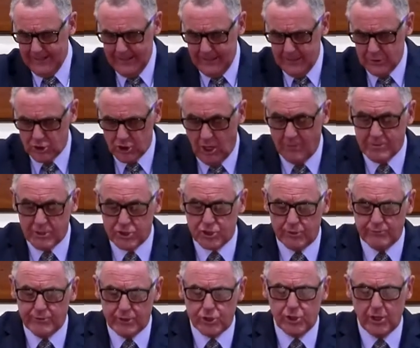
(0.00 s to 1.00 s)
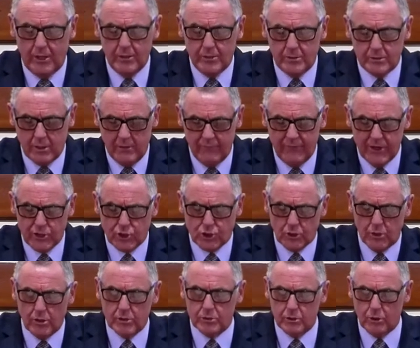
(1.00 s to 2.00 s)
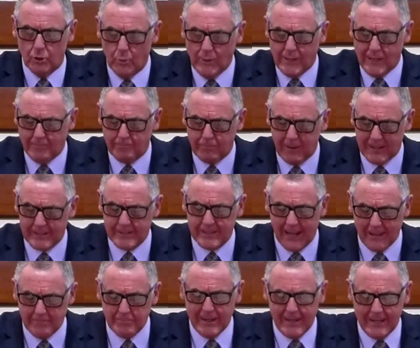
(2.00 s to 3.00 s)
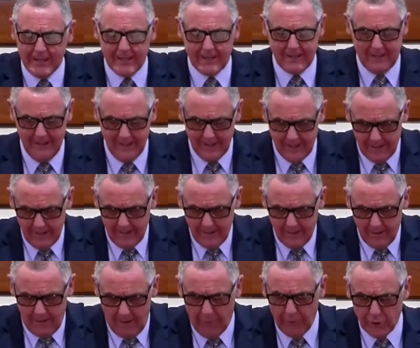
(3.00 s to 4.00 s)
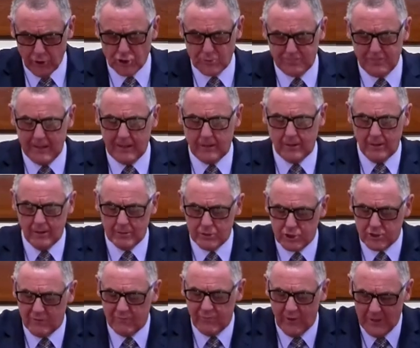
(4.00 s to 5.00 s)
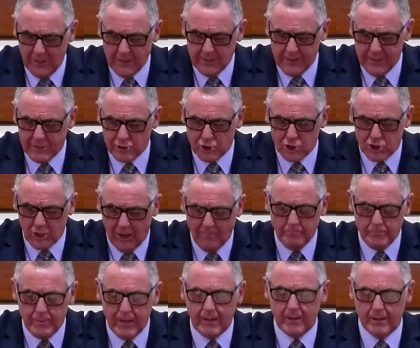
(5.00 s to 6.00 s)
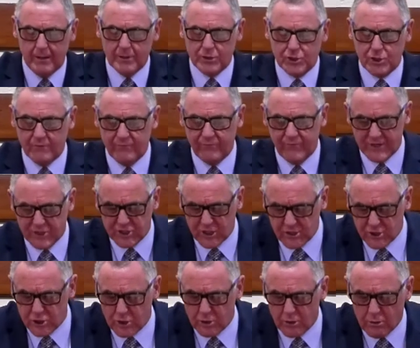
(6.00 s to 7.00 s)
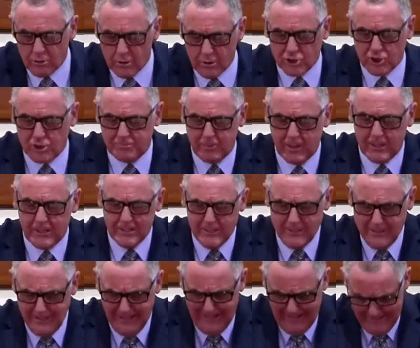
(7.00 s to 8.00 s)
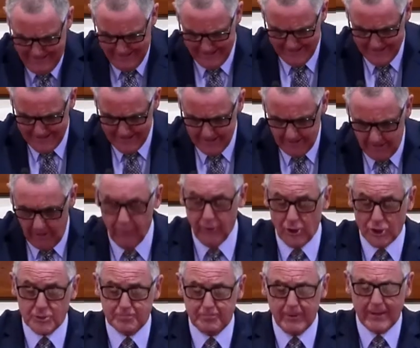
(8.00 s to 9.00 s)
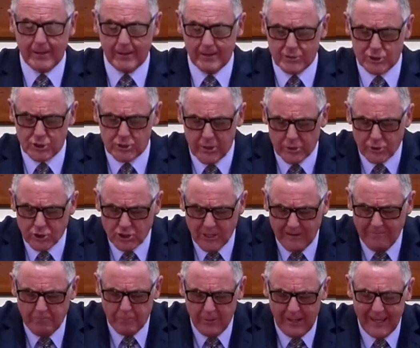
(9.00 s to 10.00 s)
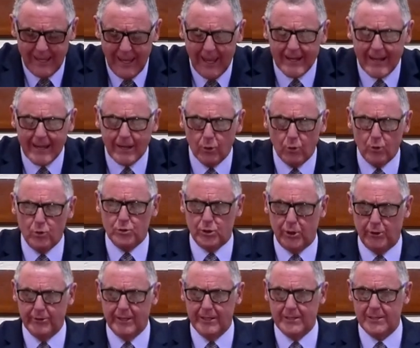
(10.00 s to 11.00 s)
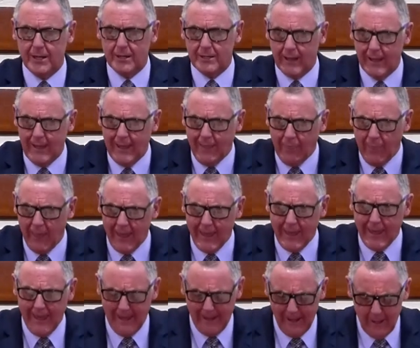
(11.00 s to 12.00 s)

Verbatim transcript: some as a result of this ongoing pandemic, others because of illness, some because of visits to hospital, others because they're simply getting older and today they